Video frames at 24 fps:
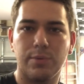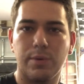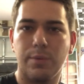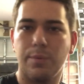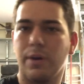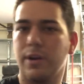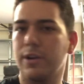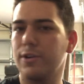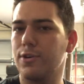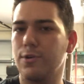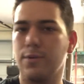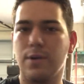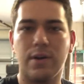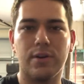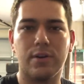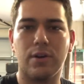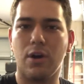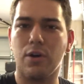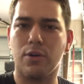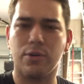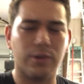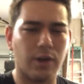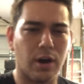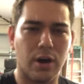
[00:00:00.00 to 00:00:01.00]
we want to go
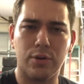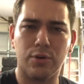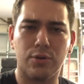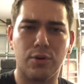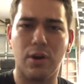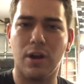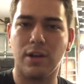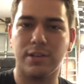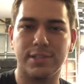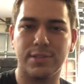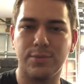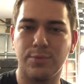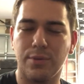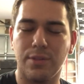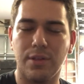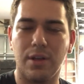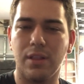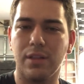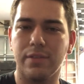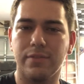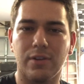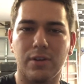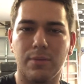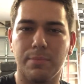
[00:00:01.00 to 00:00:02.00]
out autocrossing with
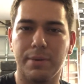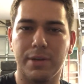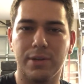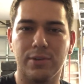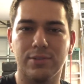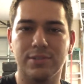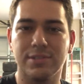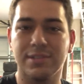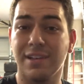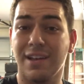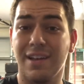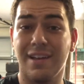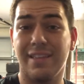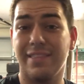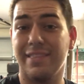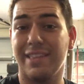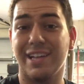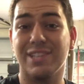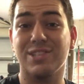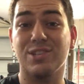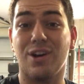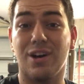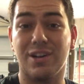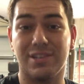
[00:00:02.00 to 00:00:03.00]
all of our builds,
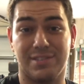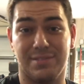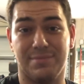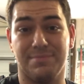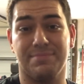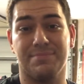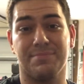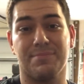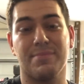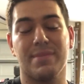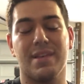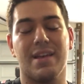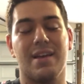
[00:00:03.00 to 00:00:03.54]
that's awesome.